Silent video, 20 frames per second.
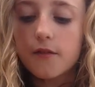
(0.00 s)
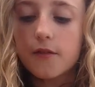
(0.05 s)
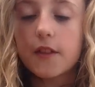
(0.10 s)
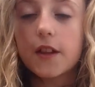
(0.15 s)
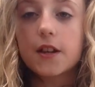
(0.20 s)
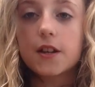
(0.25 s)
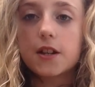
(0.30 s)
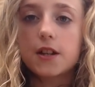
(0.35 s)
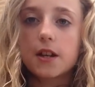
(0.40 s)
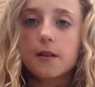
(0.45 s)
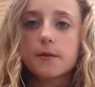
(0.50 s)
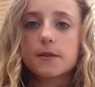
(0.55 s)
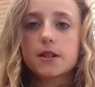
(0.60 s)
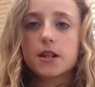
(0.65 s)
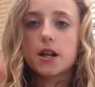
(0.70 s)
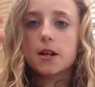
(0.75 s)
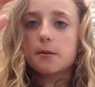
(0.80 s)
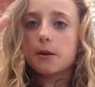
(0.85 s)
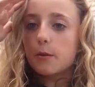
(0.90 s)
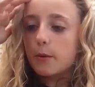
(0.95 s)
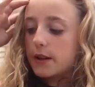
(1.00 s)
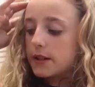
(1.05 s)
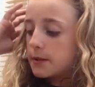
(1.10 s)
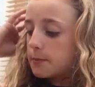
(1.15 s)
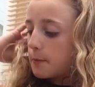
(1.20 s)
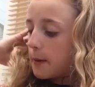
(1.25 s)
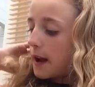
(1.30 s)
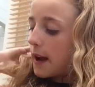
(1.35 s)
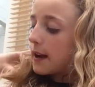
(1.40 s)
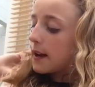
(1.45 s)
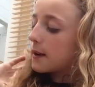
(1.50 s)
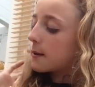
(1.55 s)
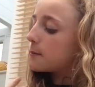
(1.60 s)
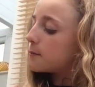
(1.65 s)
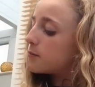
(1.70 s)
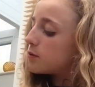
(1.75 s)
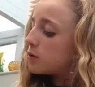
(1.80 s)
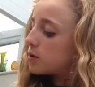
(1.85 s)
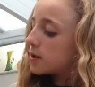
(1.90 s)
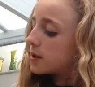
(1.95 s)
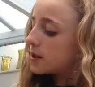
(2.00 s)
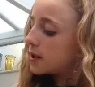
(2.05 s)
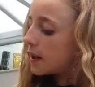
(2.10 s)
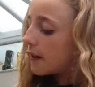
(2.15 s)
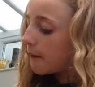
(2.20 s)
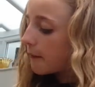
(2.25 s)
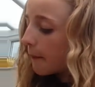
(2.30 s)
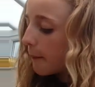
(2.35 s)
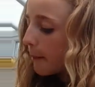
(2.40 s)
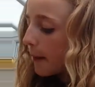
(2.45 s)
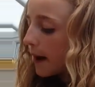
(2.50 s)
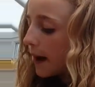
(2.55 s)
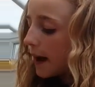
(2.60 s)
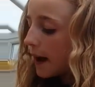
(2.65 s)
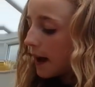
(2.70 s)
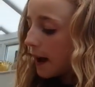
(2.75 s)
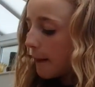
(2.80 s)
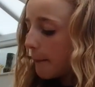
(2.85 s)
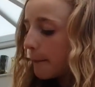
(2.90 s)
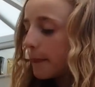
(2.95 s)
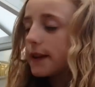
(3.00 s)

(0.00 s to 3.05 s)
Then another time I went back and bought another pair,